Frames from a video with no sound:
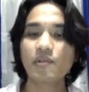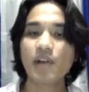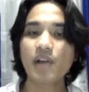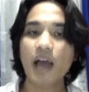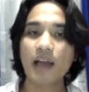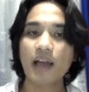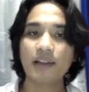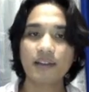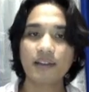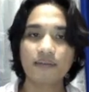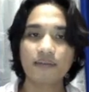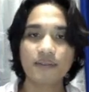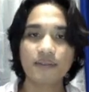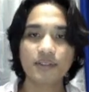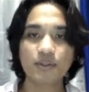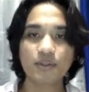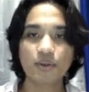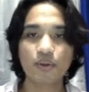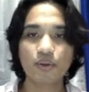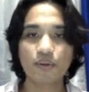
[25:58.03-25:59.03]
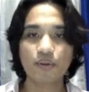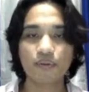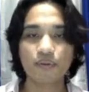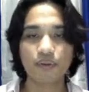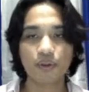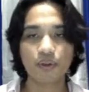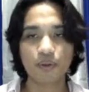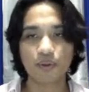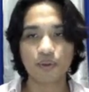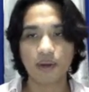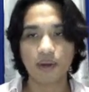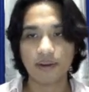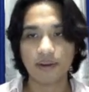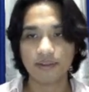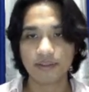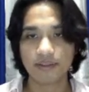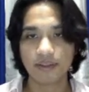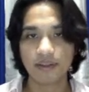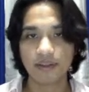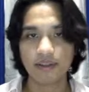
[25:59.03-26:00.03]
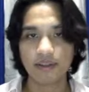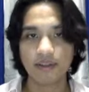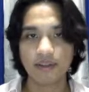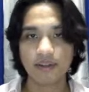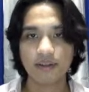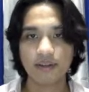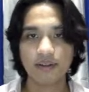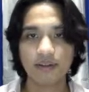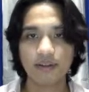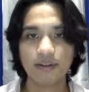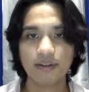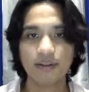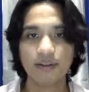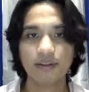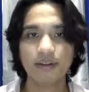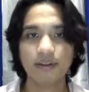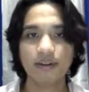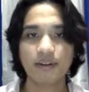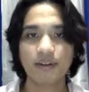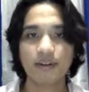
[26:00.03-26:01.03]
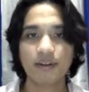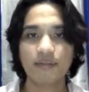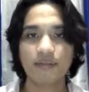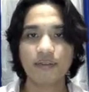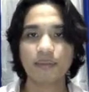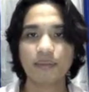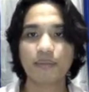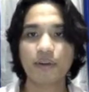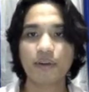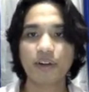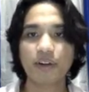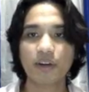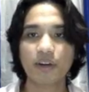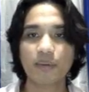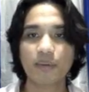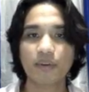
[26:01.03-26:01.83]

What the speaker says: I'll leave this to you for you to answer. Different markup on